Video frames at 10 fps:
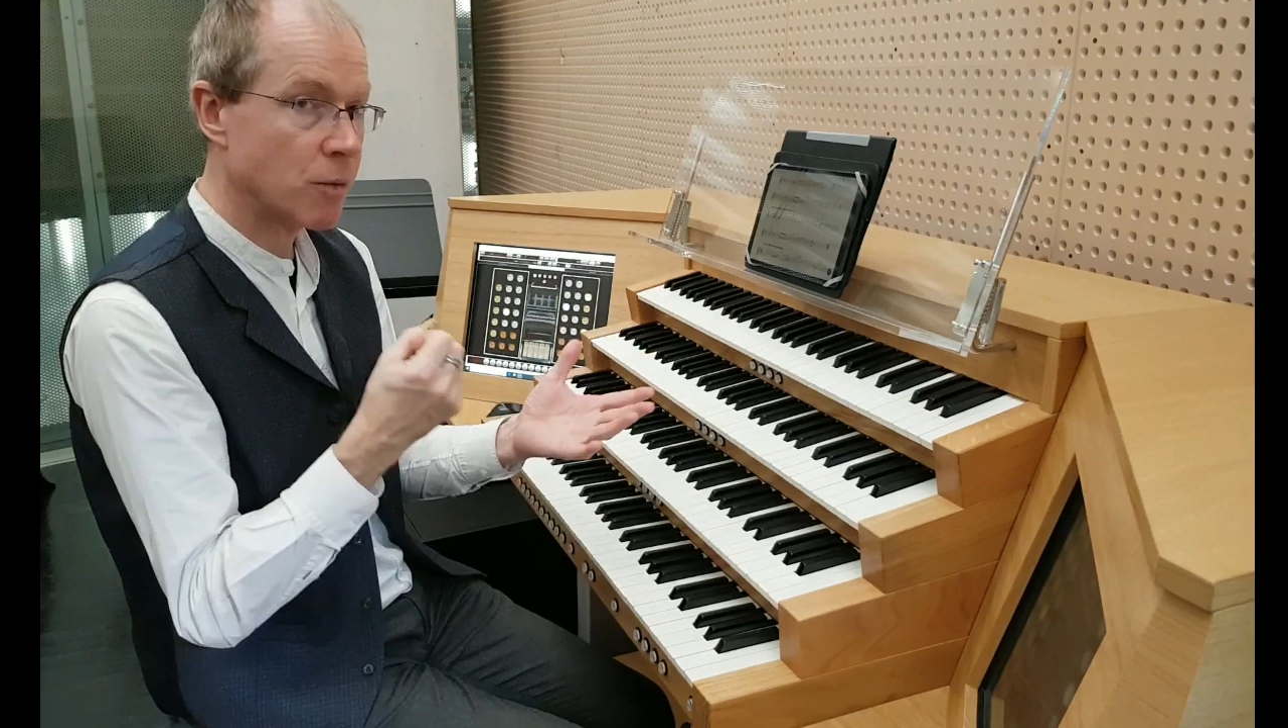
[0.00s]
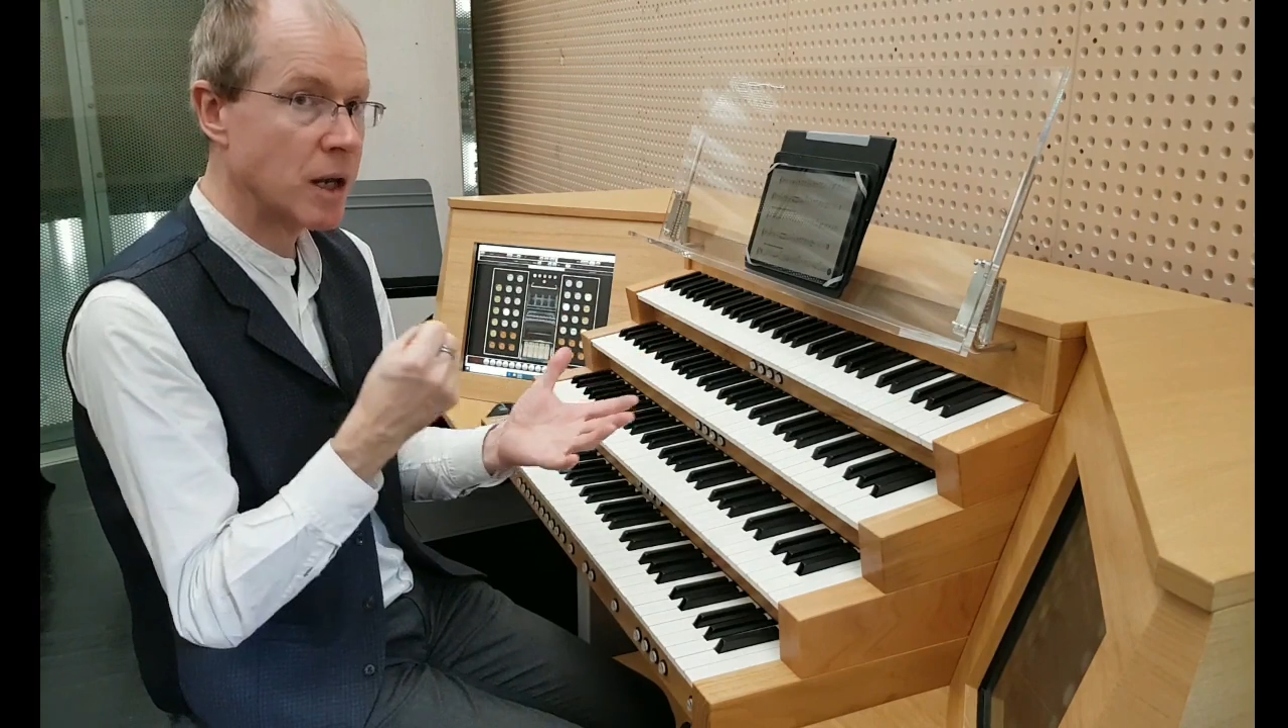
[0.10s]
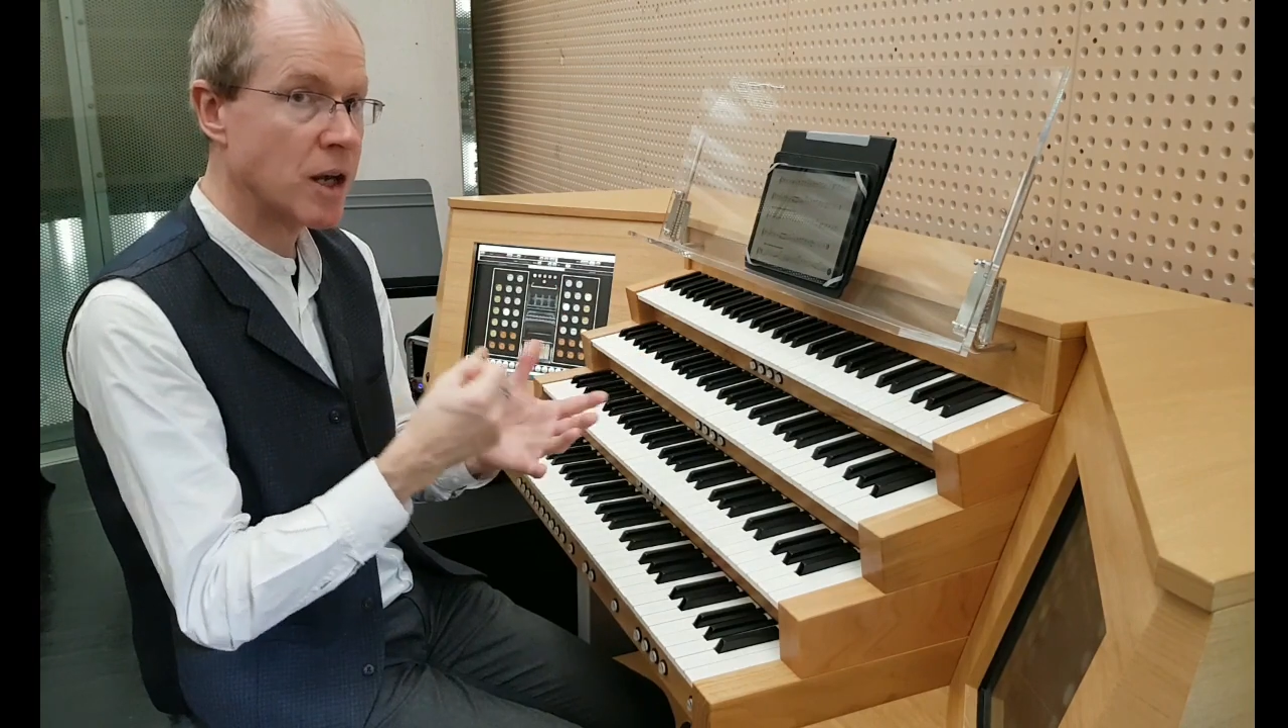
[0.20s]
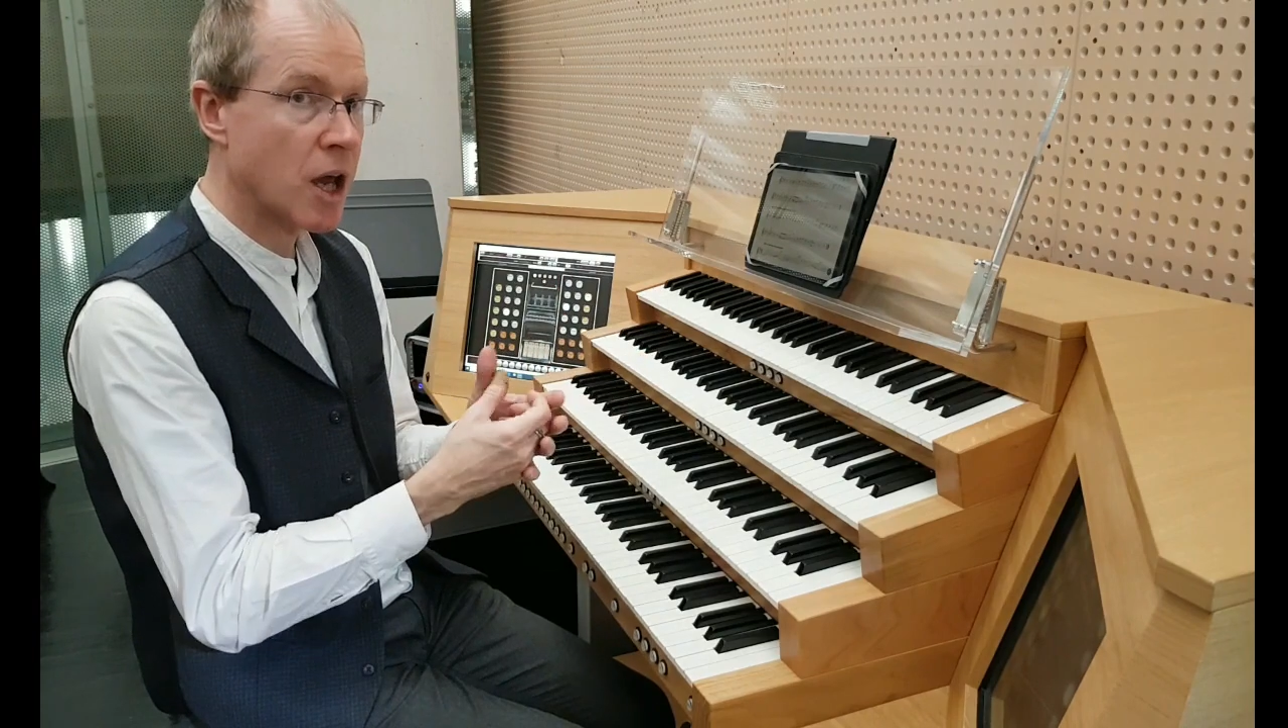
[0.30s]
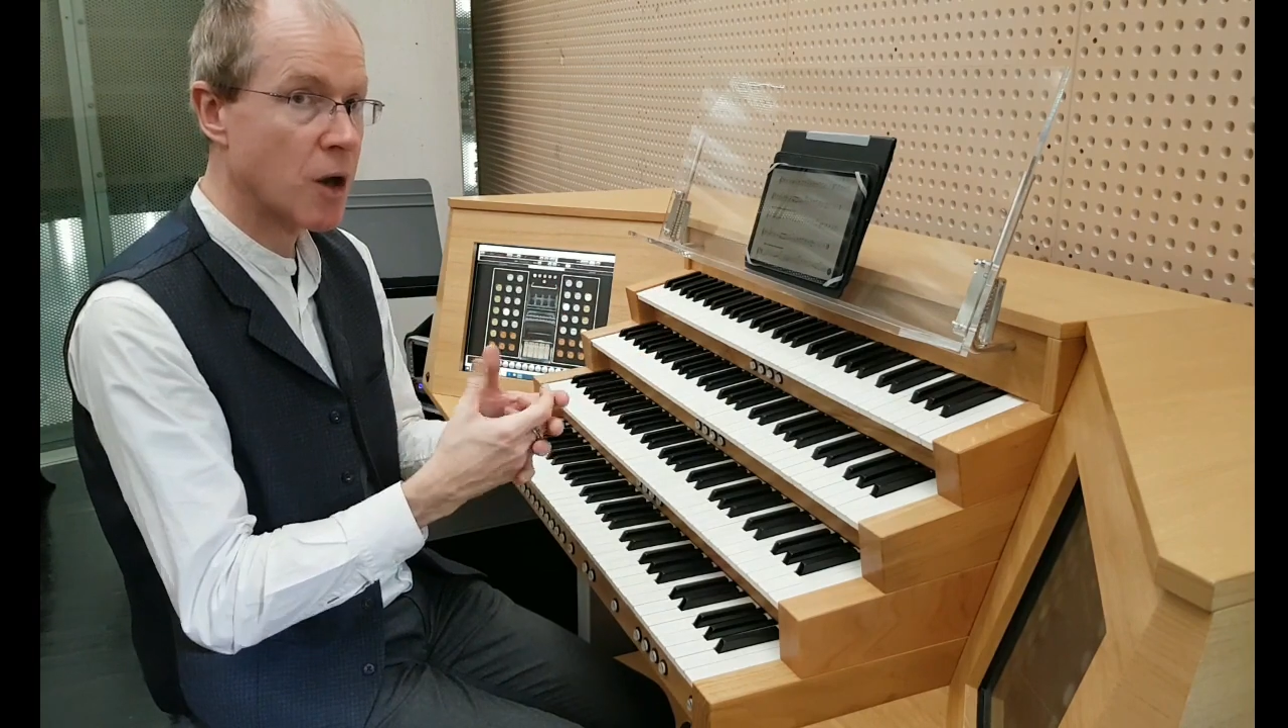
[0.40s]
we
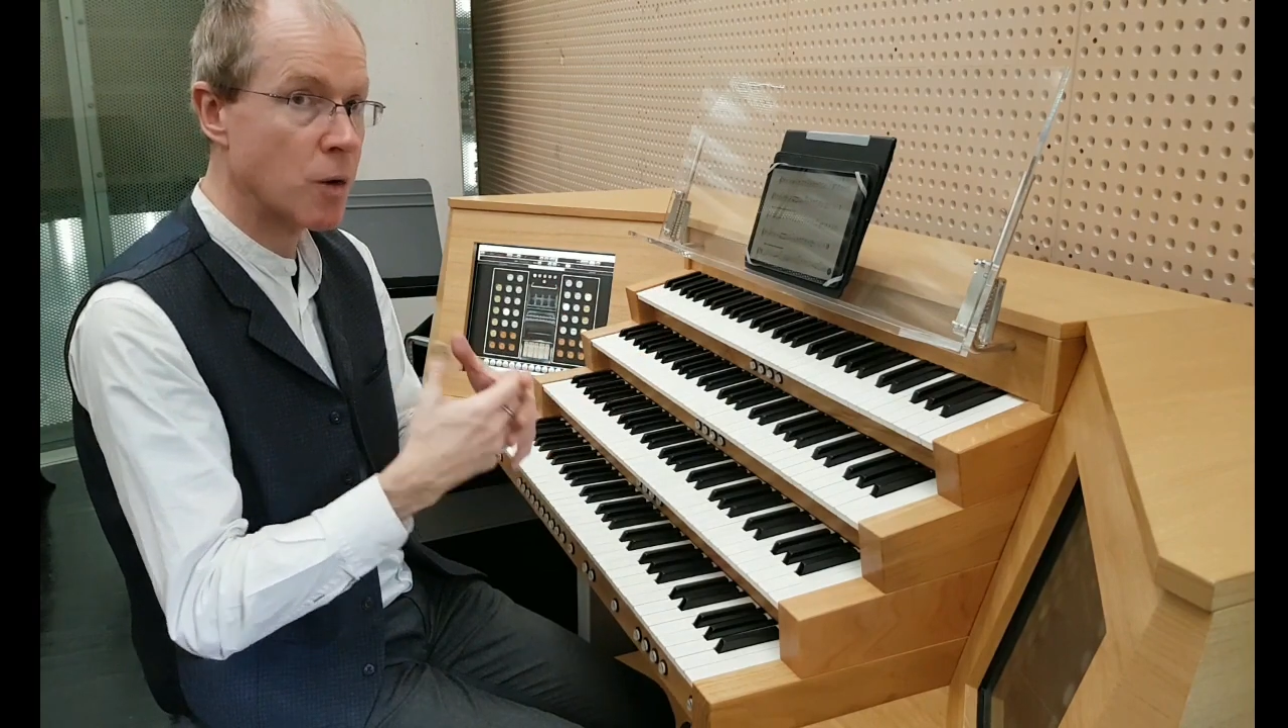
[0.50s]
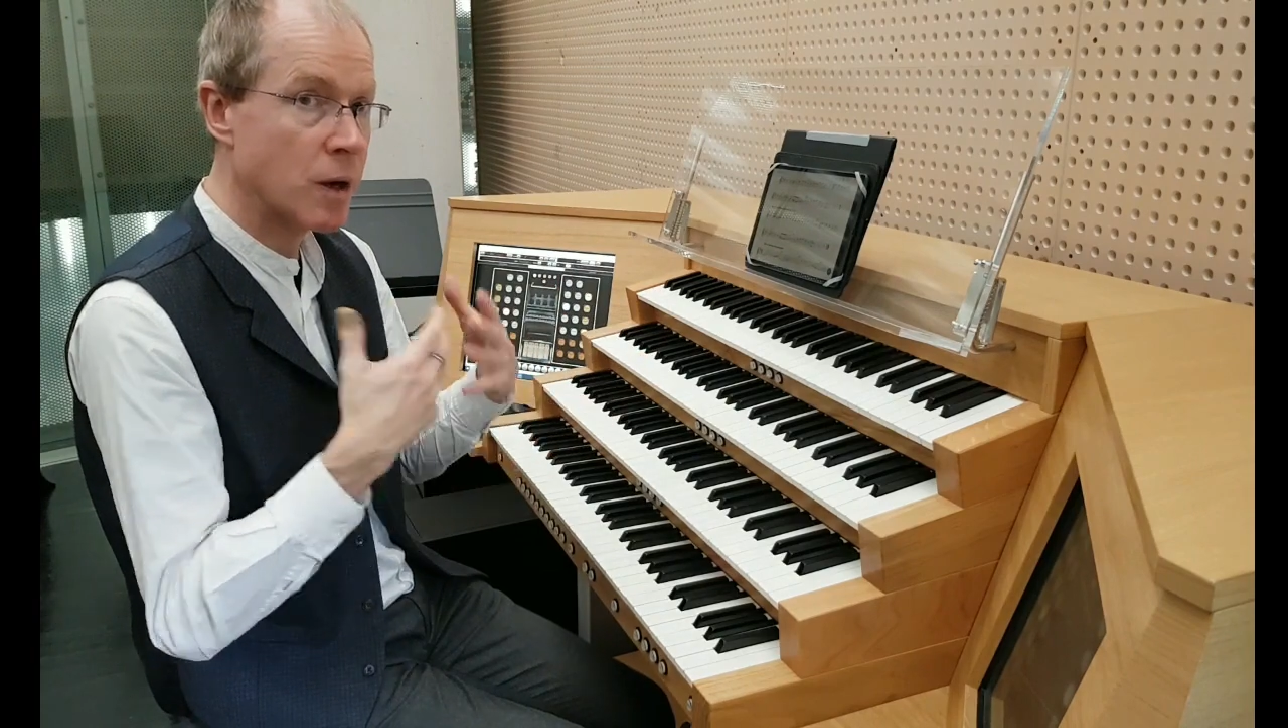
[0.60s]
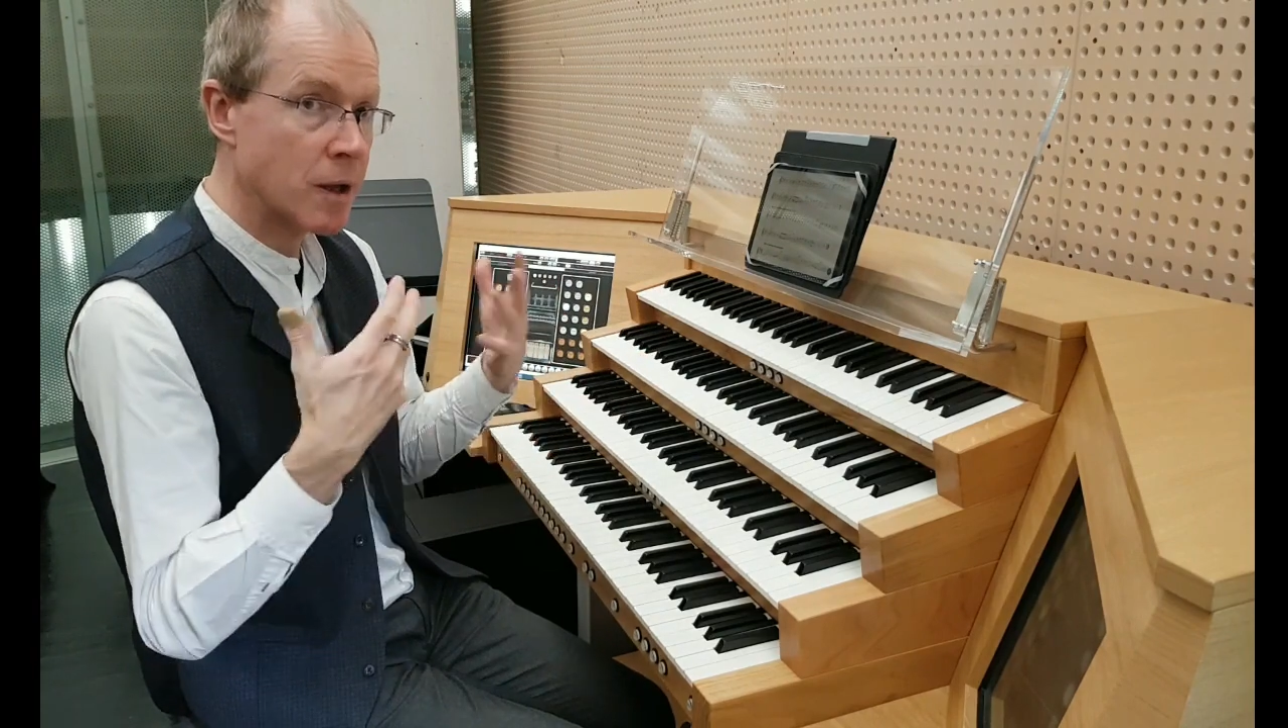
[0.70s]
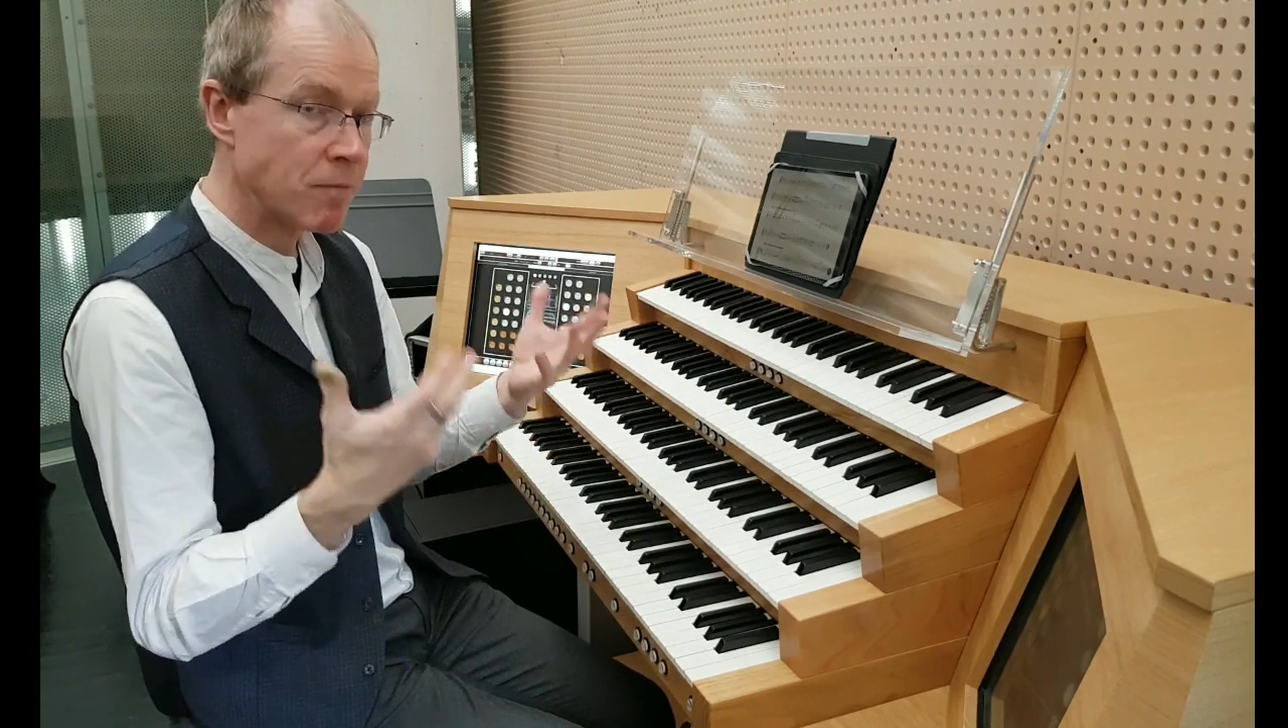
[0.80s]
know